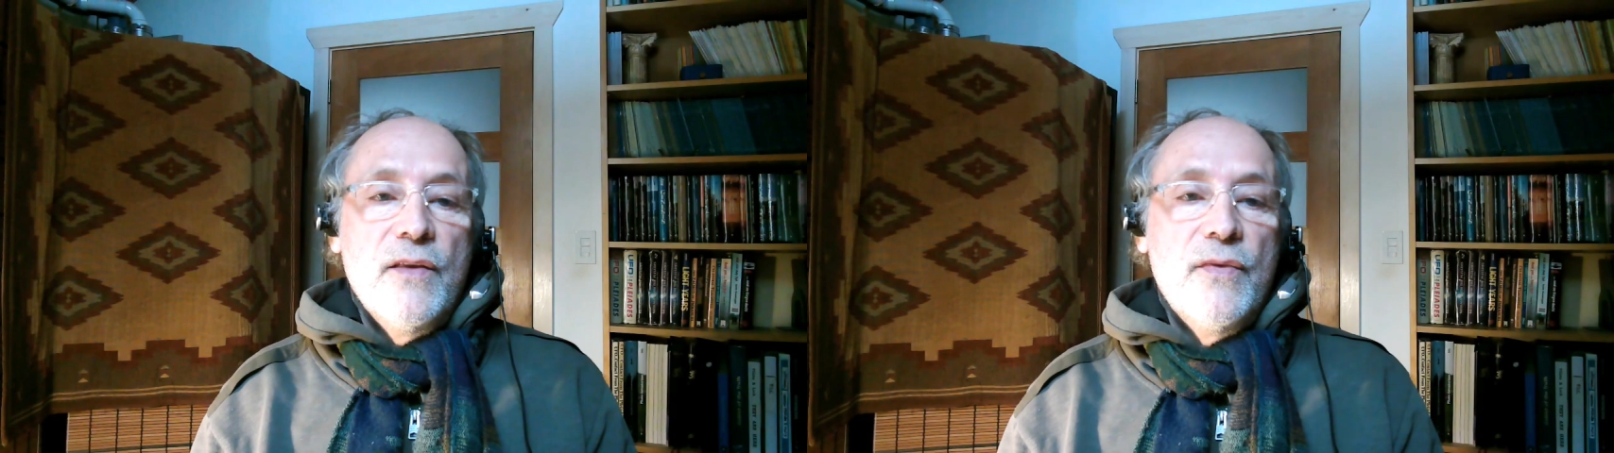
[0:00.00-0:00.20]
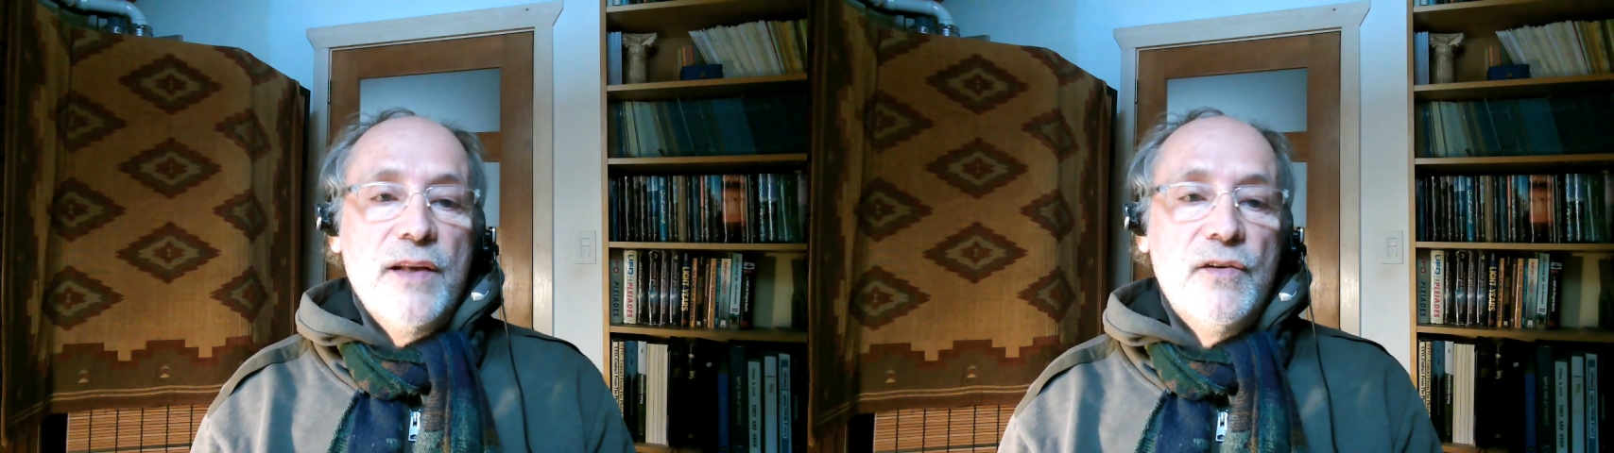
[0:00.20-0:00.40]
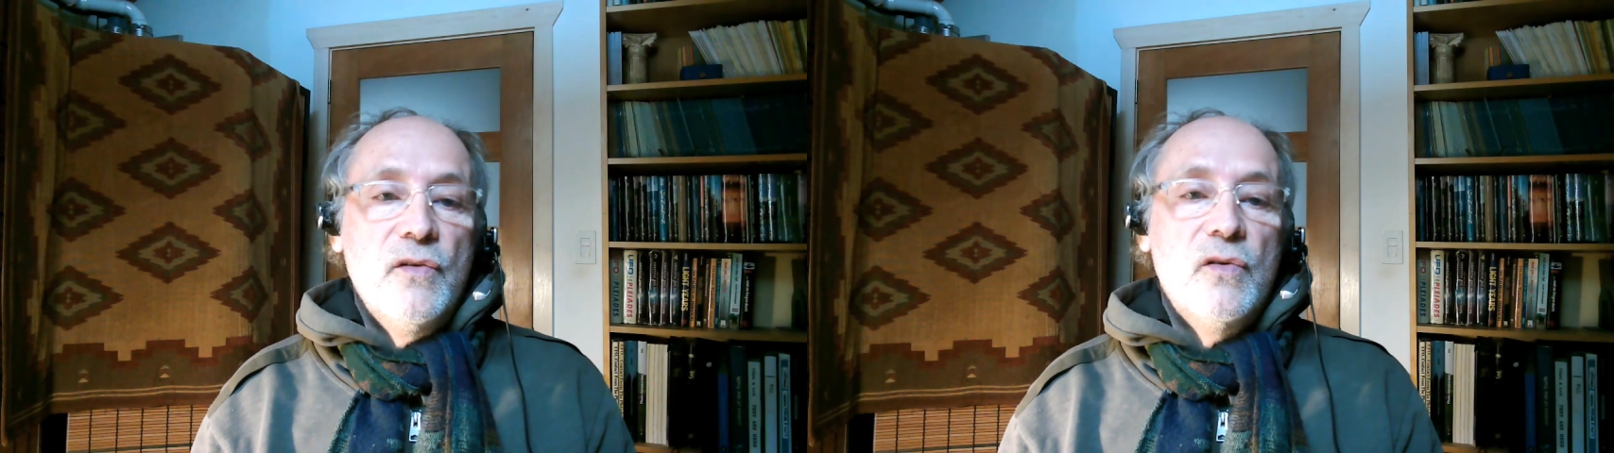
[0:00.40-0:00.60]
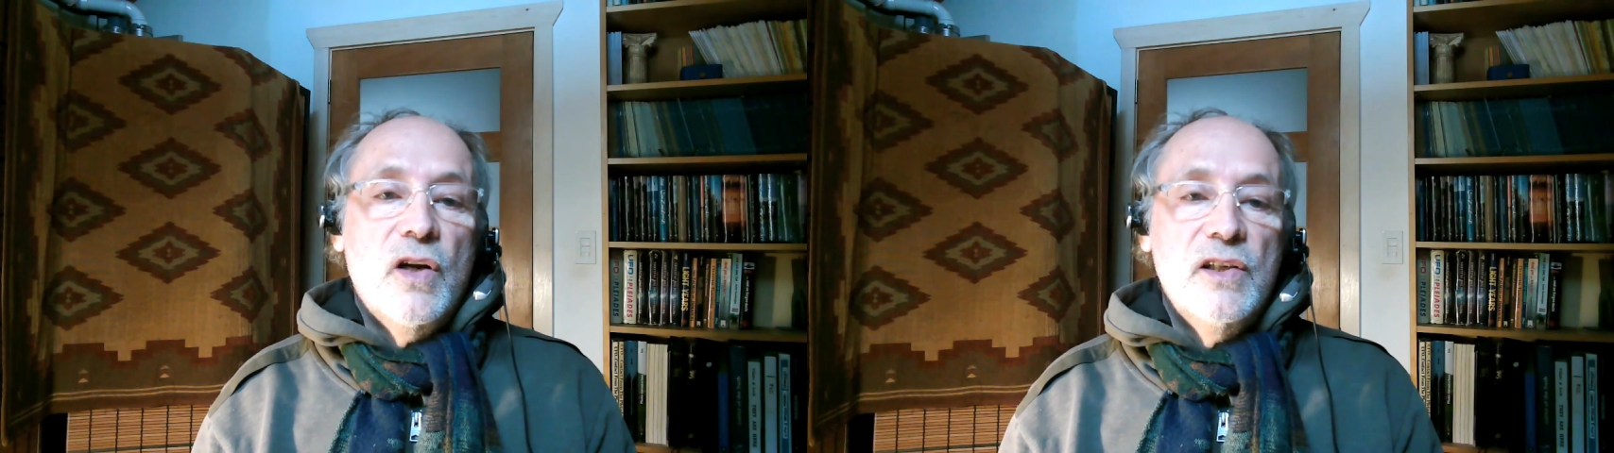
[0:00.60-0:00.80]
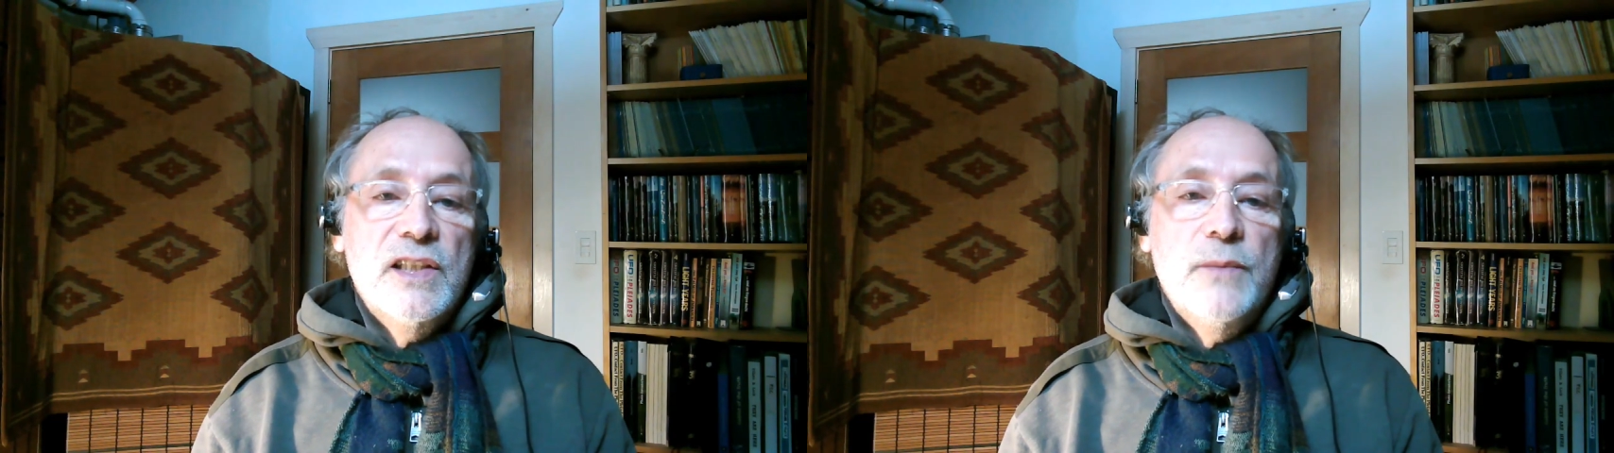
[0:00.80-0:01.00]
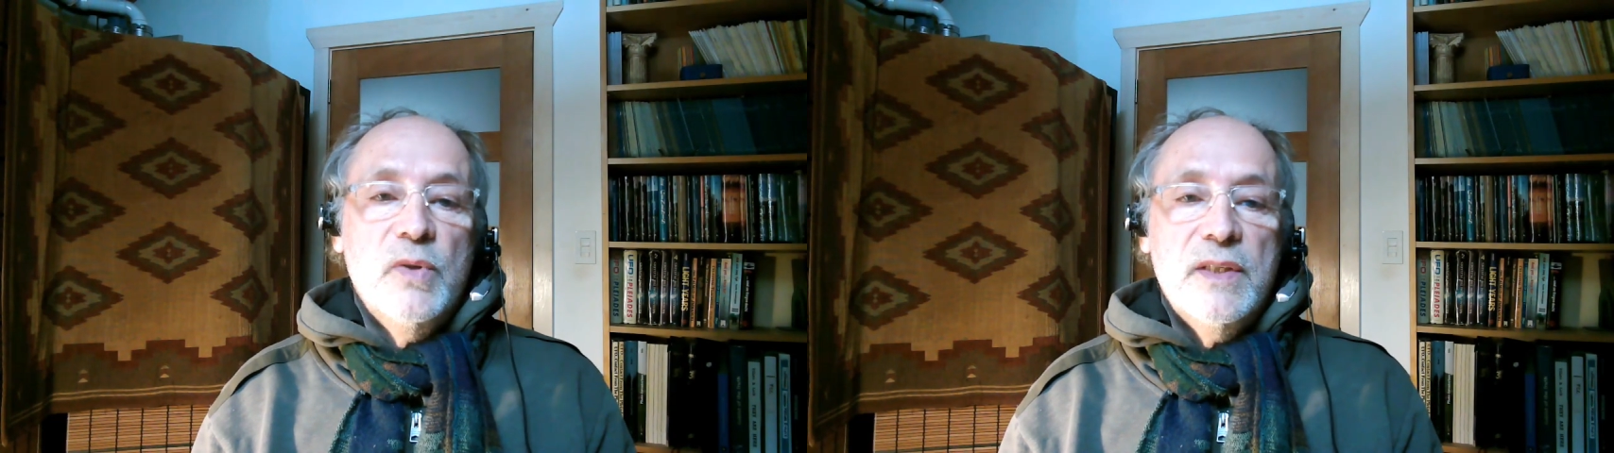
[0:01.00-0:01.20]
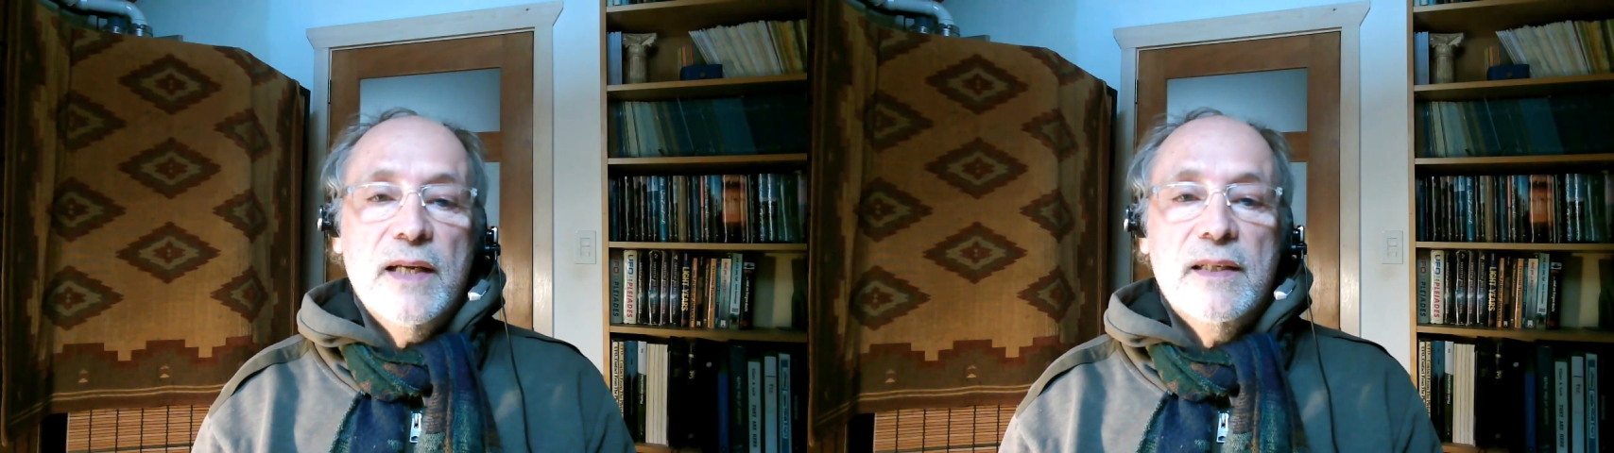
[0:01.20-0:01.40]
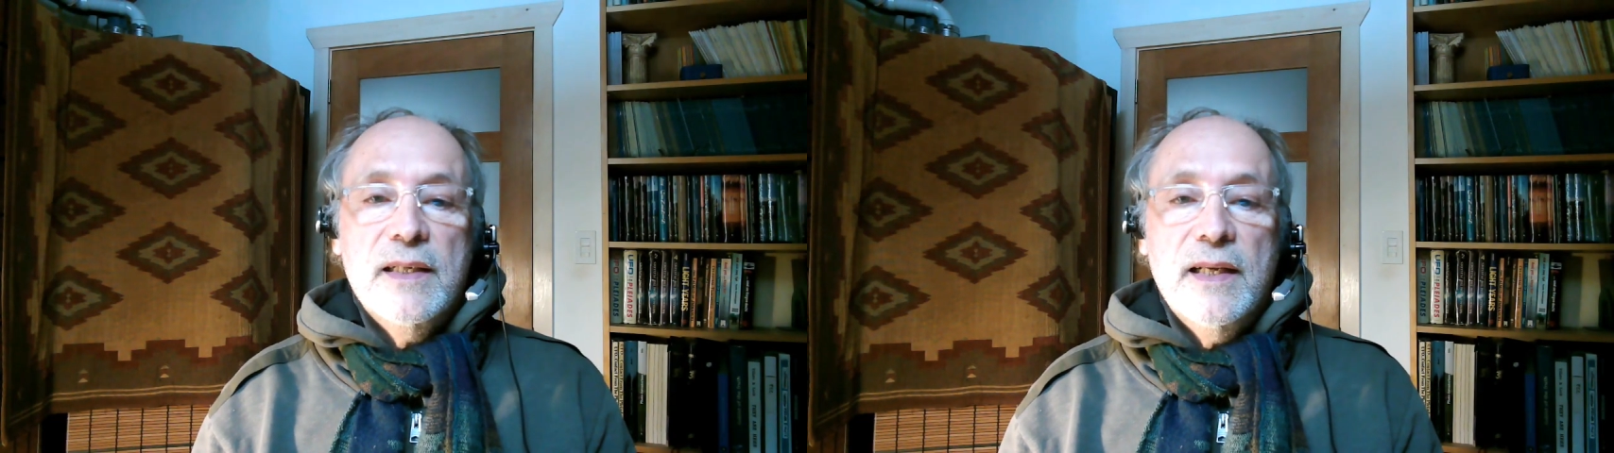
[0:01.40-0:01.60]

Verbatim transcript: they do largely protect